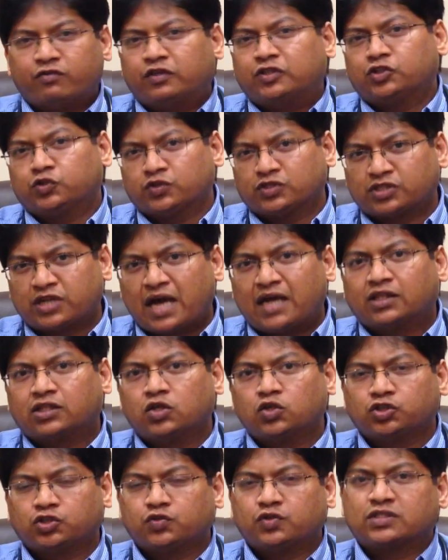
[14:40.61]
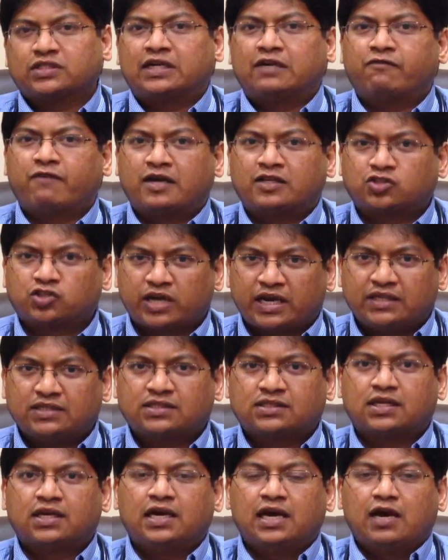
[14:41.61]
When she was diagnosed, she was in advanced
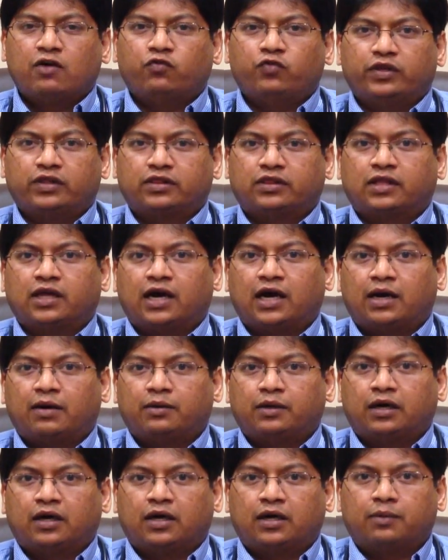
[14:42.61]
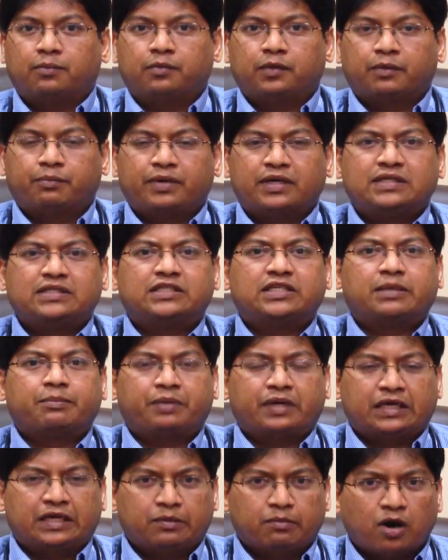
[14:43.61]
states with a
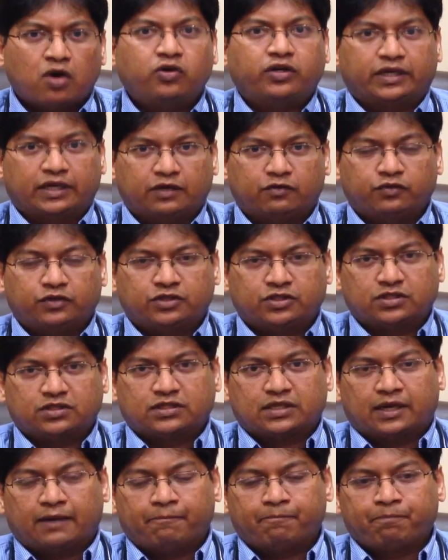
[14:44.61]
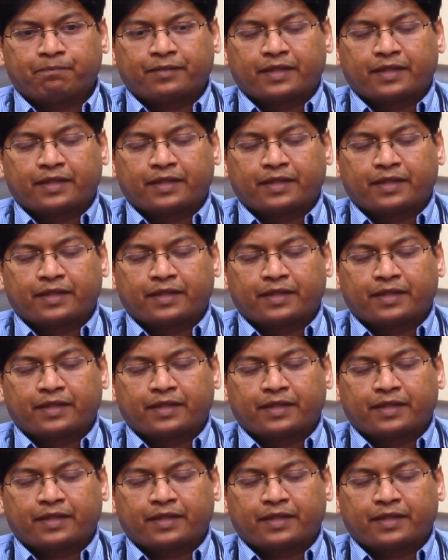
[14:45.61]
PJP pneumonia, which is a